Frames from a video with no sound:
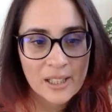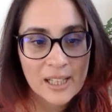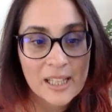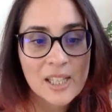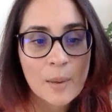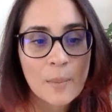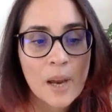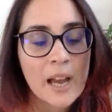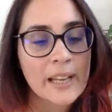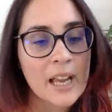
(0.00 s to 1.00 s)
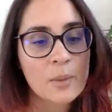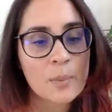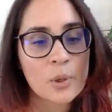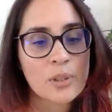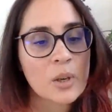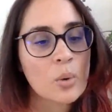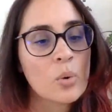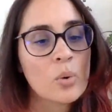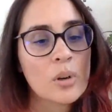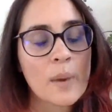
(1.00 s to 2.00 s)
In summer, I gather beauty
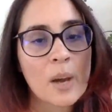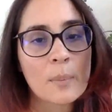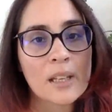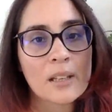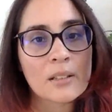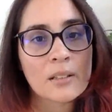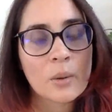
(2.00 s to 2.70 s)
all about me,